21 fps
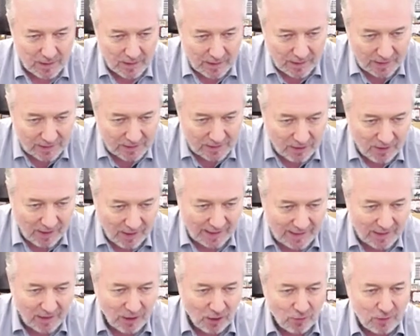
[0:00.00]
It's
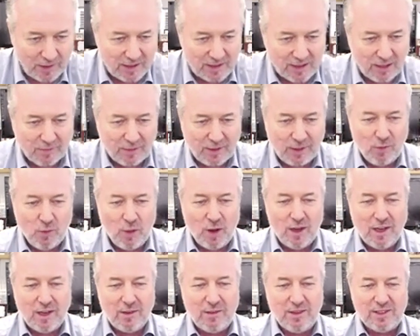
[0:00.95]
great only suffering
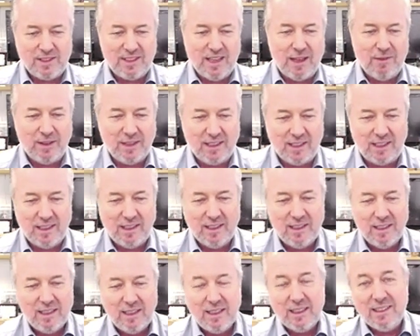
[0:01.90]
one of the 7
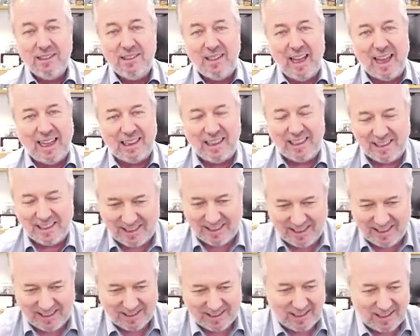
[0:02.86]
deadly
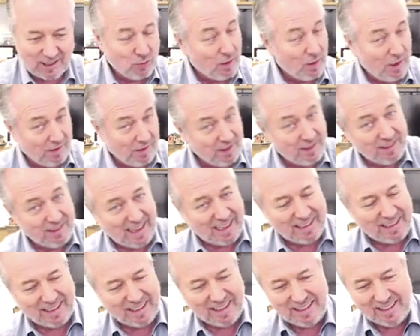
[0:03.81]
sins. It's what it is,
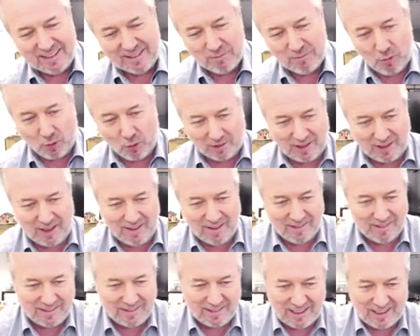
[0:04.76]
deadly,
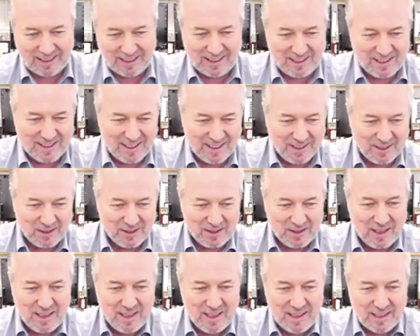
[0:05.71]
mortal, deadly
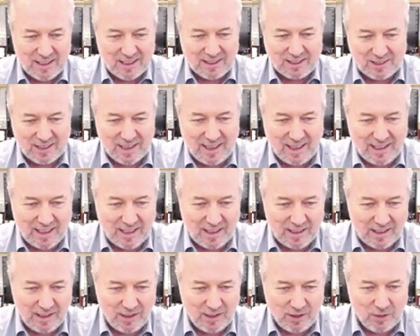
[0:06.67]
sins.
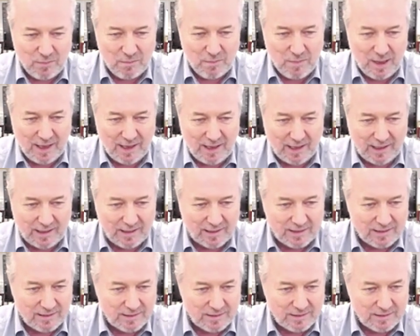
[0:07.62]
Estrella, you made.